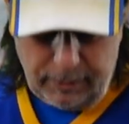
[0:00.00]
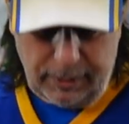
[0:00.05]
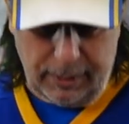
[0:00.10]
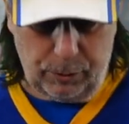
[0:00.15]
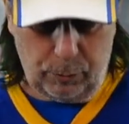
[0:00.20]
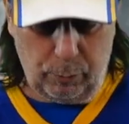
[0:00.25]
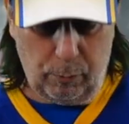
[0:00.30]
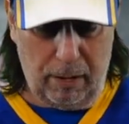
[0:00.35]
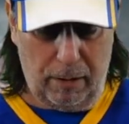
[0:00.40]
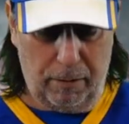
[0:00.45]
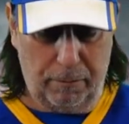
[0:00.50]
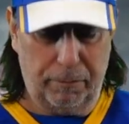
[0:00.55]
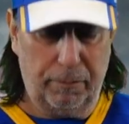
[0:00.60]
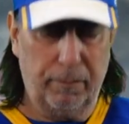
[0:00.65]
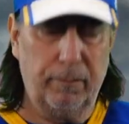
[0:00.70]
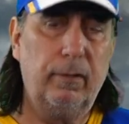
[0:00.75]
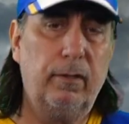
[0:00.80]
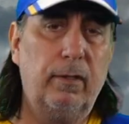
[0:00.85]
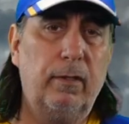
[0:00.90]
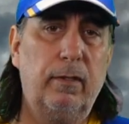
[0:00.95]
They had 12.
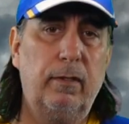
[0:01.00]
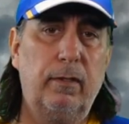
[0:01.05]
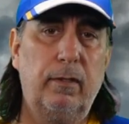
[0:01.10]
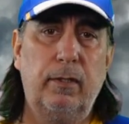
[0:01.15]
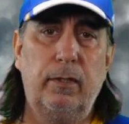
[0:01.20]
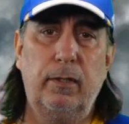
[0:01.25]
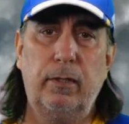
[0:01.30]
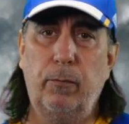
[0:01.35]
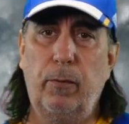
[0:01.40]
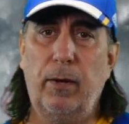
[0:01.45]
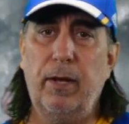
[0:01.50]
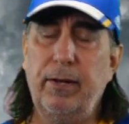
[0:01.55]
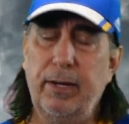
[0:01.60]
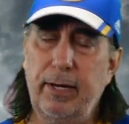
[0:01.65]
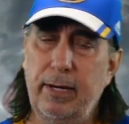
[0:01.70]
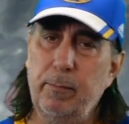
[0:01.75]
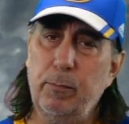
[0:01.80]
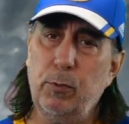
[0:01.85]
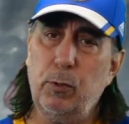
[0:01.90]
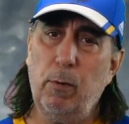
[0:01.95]
We had
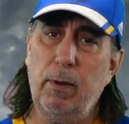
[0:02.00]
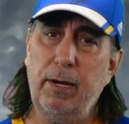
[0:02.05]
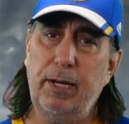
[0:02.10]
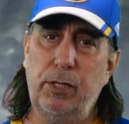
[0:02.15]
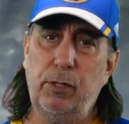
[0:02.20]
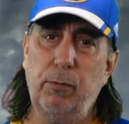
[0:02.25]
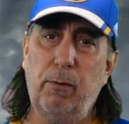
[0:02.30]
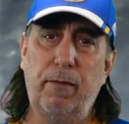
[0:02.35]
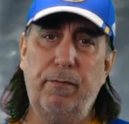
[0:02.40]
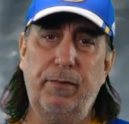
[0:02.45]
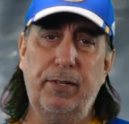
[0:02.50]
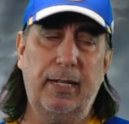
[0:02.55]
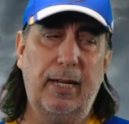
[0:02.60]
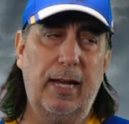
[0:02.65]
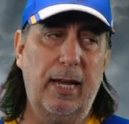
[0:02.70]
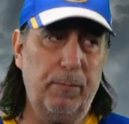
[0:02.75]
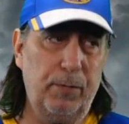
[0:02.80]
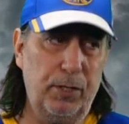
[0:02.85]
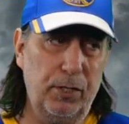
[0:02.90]
hit them 12 in the game.